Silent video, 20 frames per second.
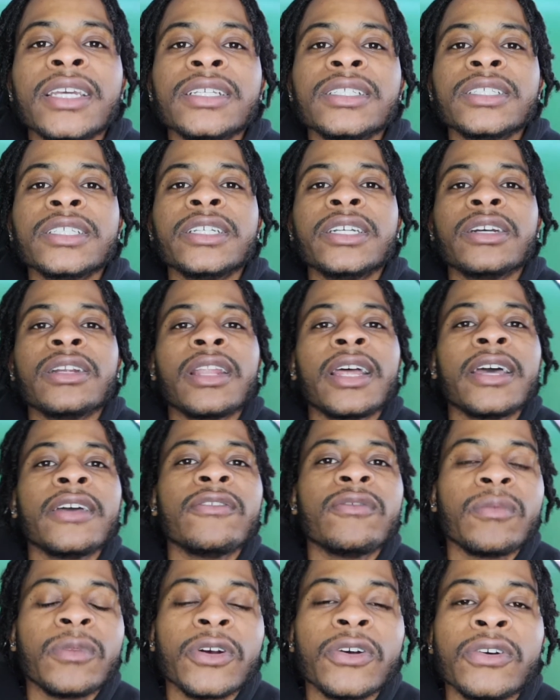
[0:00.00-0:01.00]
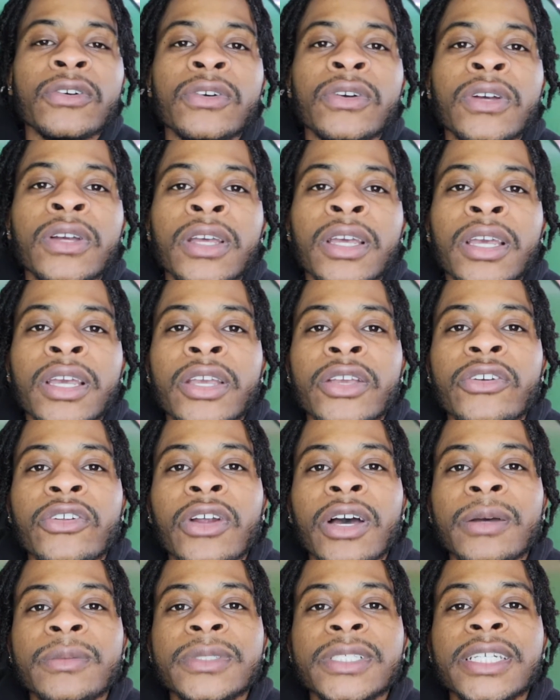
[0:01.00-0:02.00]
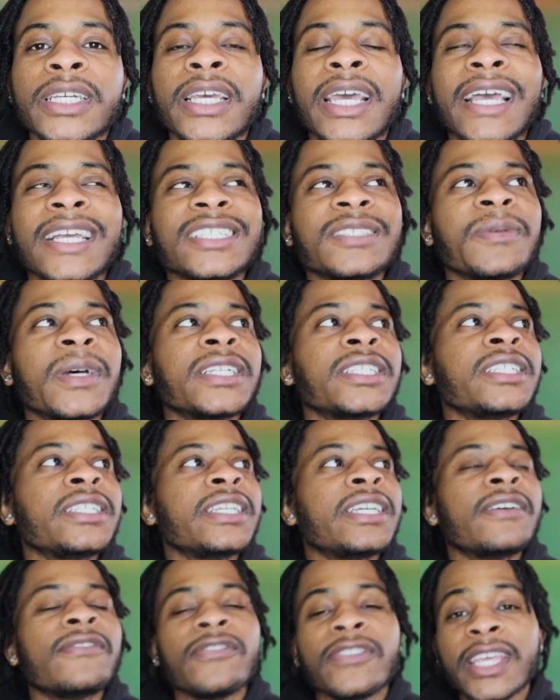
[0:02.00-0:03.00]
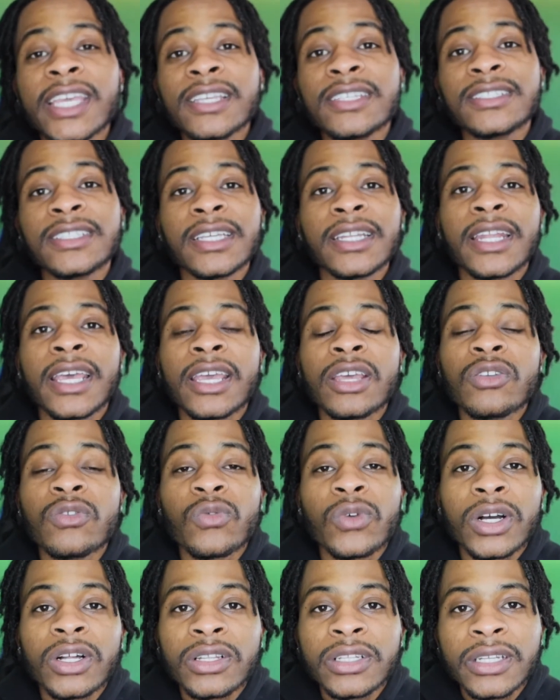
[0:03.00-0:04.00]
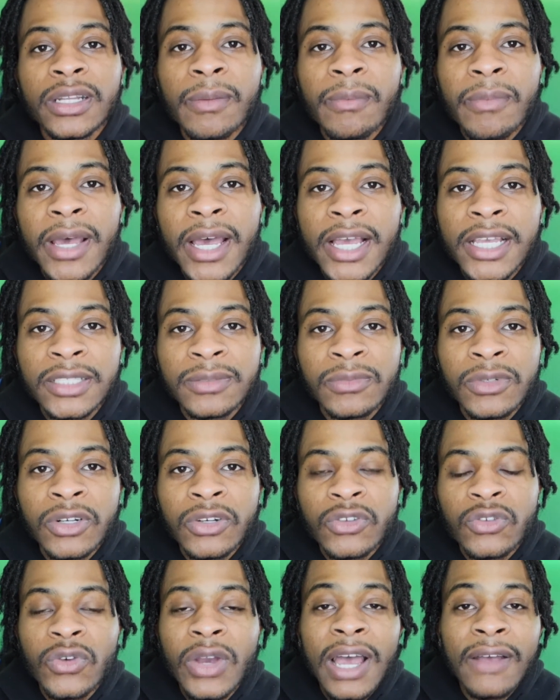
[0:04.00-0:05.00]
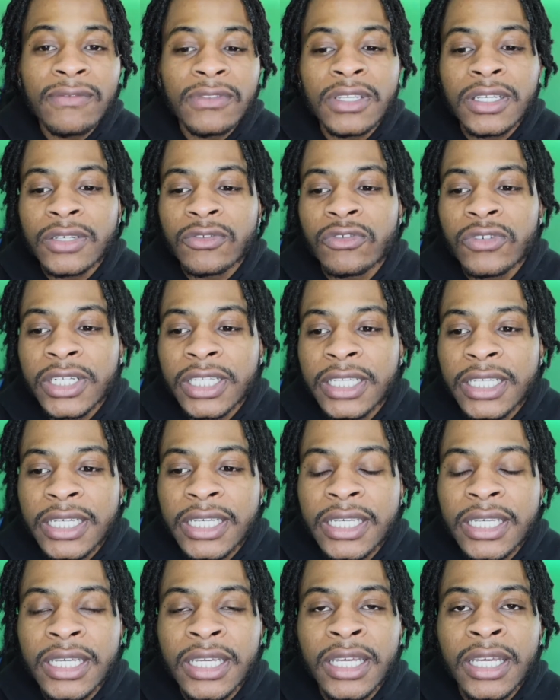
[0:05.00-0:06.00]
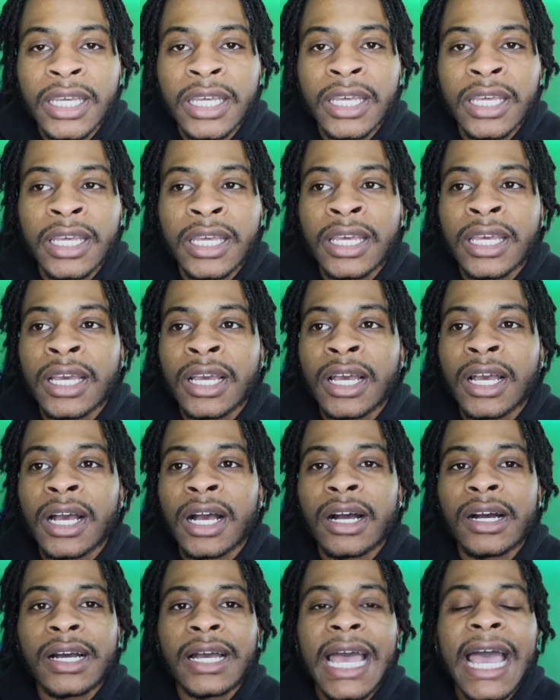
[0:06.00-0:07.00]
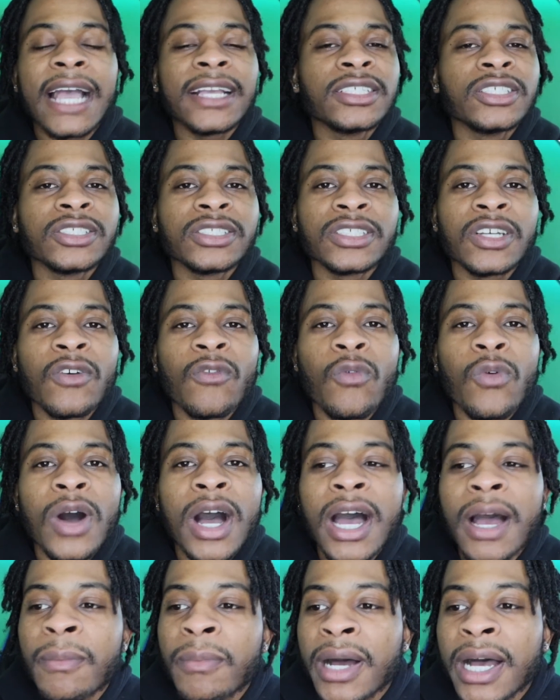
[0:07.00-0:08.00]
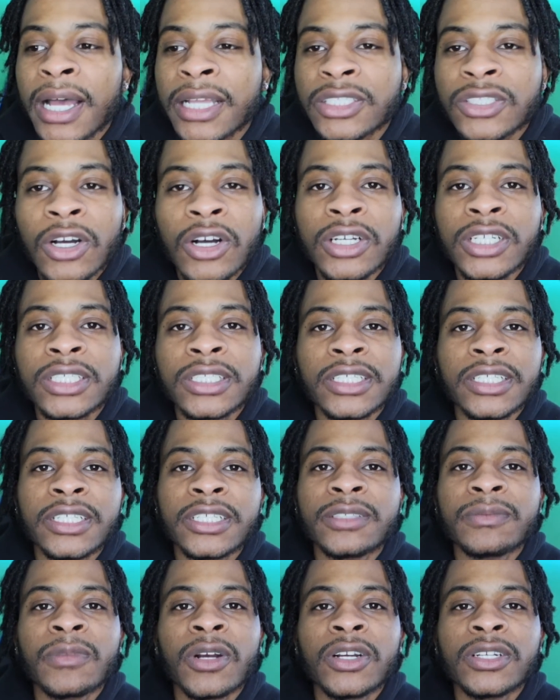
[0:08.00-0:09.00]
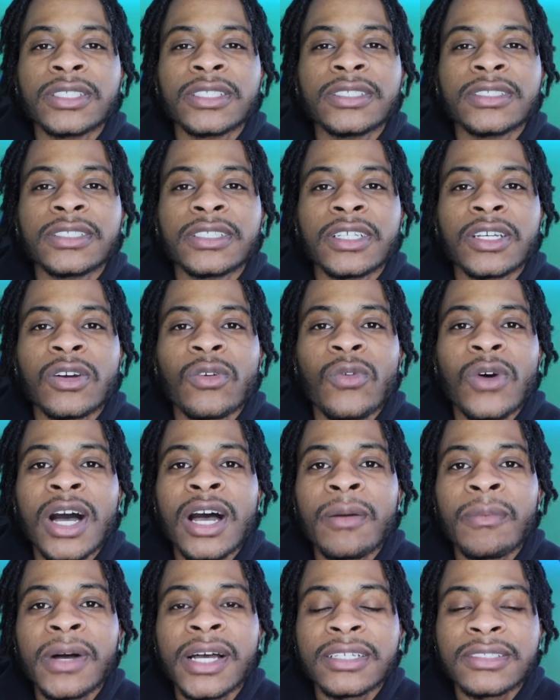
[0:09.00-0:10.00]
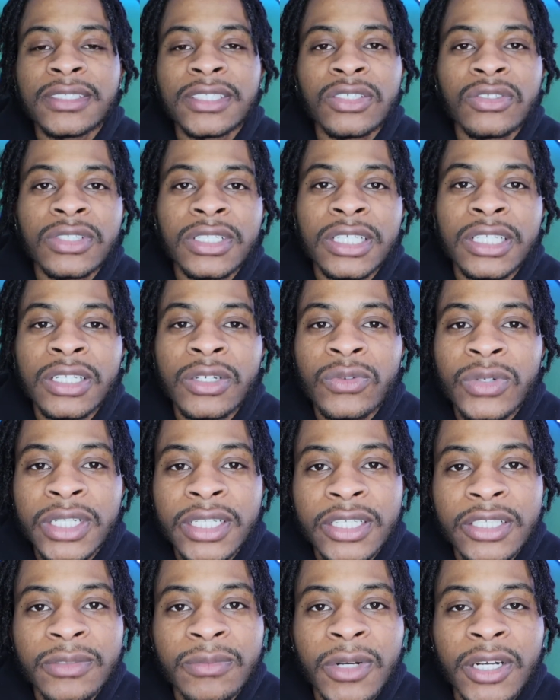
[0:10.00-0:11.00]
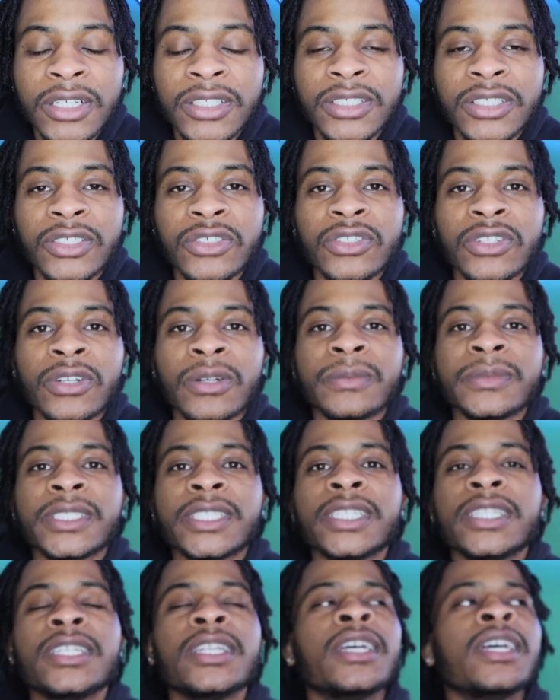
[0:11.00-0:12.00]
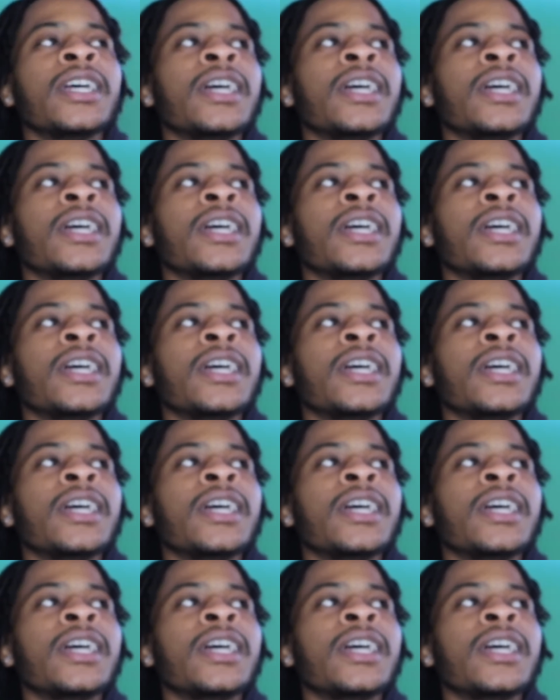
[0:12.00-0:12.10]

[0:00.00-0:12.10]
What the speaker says: into your life, bro. You know what I'm saying? Especially if things didn't end well in the past, bro. You have to really ask yourself, why am I talking to this person still? Why am I still dealing with this person? You know what I'm saying?